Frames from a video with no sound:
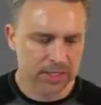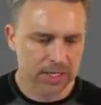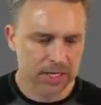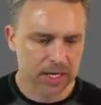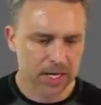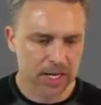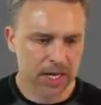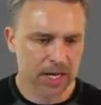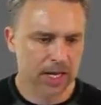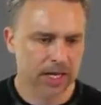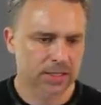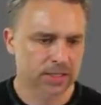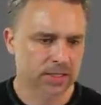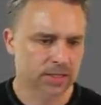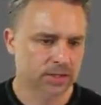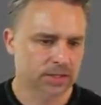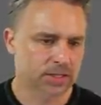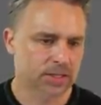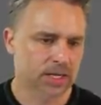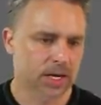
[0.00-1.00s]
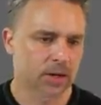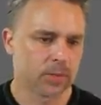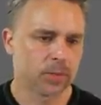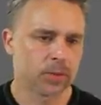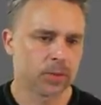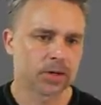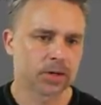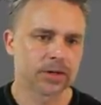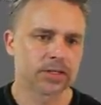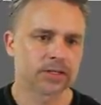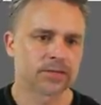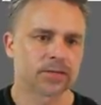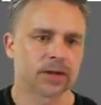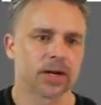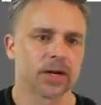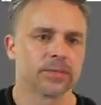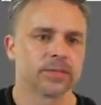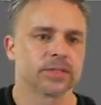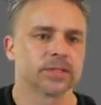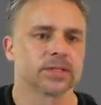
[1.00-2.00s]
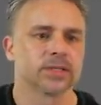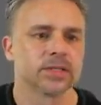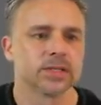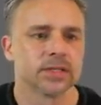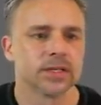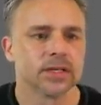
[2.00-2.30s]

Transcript: And I'll just output all these frames.